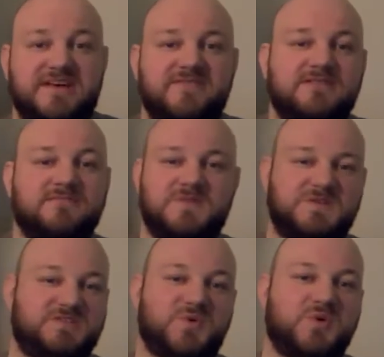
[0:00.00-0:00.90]
7,
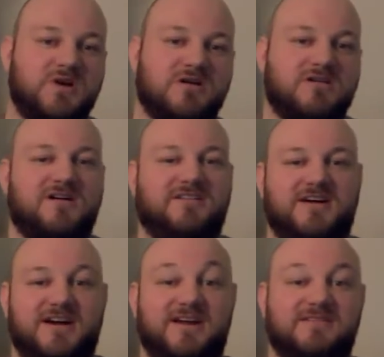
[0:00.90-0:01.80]
Sword Art
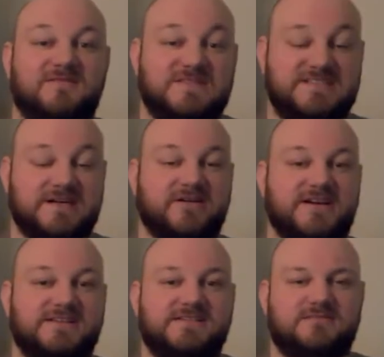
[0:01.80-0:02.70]
Online
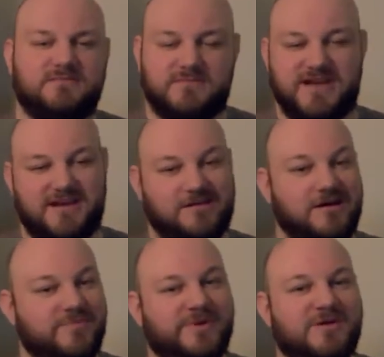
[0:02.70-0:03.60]
series and
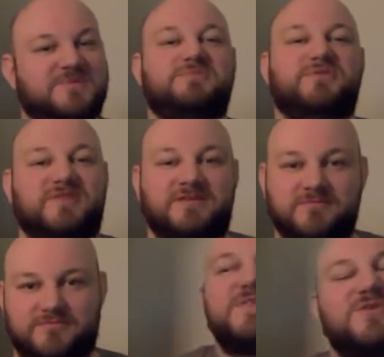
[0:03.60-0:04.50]
upcoming movie.
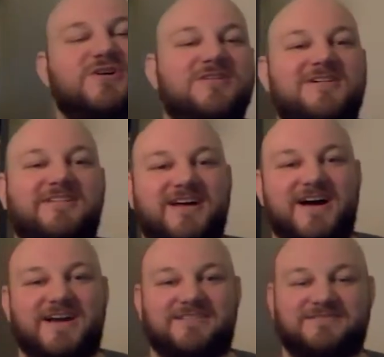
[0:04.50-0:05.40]
Sword Art
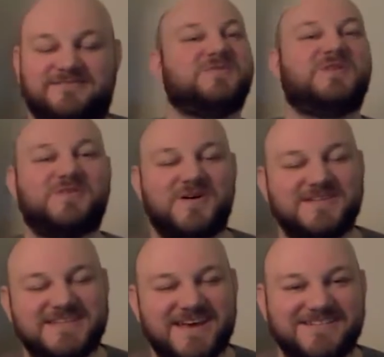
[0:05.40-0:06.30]
Online. What
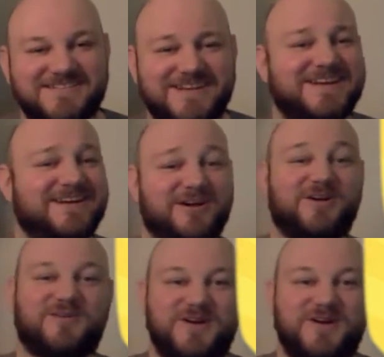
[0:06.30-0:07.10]
was that? Did I hear a